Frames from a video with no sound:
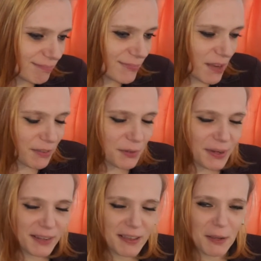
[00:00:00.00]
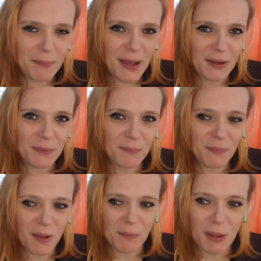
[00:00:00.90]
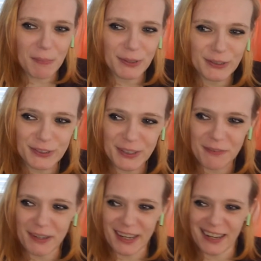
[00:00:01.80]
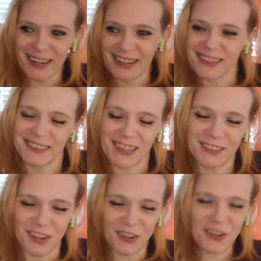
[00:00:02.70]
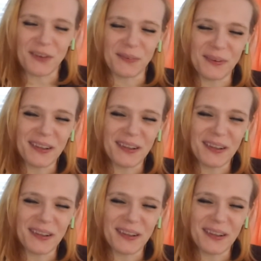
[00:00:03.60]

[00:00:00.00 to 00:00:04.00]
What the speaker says: Never knew anything about him. On my birth certificate, it says unknown.